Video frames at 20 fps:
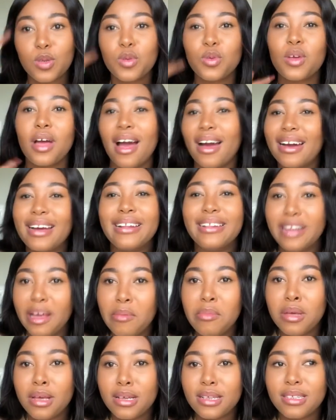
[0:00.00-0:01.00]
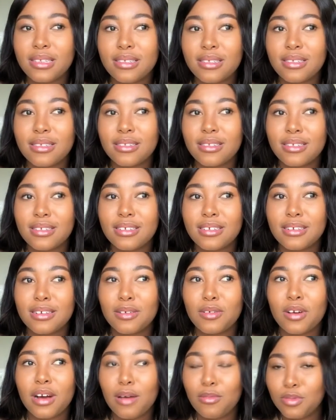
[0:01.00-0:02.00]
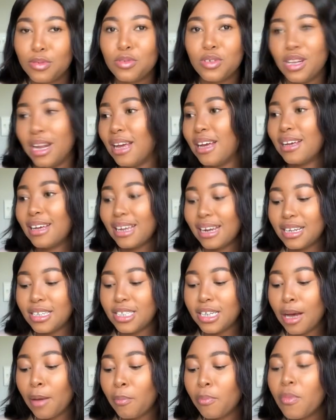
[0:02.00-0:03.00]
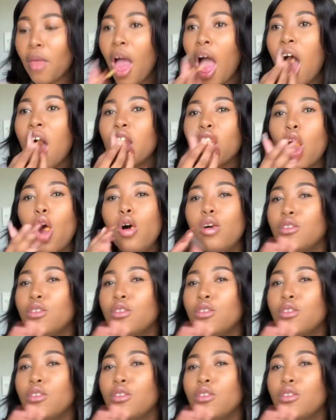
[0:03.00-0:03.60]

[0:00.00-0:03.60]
academics, like crunch up, it was